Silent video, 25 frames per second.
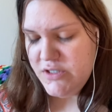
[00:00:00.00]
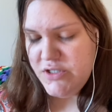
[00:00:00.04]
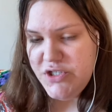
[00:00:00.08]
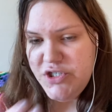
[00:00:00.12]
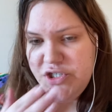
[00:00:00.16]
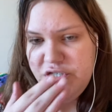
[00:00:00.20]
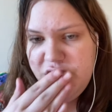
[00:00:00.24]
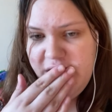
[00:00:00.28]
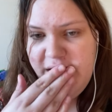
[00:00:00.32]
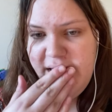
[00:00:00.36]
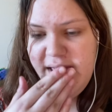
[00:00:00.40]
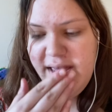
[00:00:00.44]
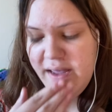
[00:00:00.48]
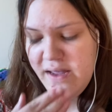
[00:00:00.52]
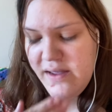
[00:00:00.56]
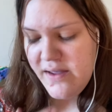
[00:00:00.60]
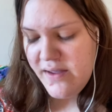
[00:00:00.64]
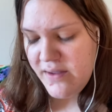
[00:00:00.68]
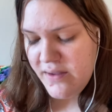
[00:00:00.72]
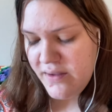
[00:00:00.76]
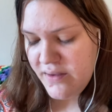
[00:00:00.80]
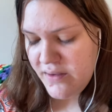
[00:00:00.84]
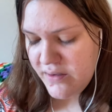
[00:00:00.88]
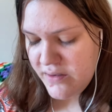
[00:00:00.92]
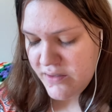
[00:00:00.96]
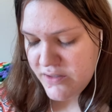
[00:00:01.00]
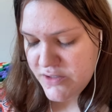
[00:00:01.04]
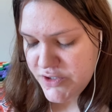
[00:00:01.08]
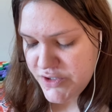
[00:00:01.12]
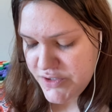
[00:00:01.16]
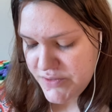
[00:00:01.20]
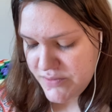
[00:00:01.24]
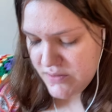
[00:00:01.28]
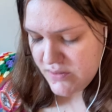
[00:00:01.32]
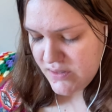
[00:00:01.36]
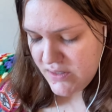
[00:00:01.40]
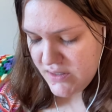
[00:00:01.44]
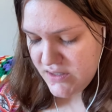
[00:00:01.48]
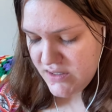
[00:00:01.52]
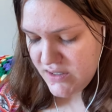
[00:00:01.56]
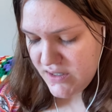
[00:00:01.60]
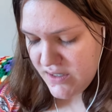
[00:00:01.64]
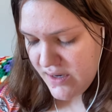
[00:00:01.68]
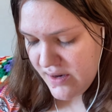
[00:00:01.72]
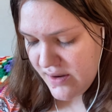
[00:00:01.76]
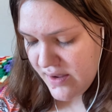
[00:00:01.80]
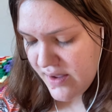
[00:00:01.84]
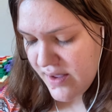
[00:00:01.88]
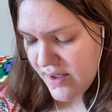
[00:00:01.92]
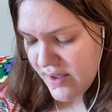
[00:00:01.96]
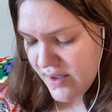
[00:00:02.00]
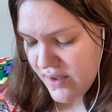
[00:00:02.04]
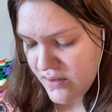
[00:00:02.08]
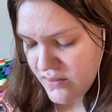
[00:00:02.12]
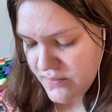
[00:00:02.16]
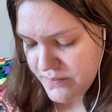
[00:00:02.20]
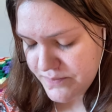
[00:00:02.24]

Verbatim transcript: change. Na na.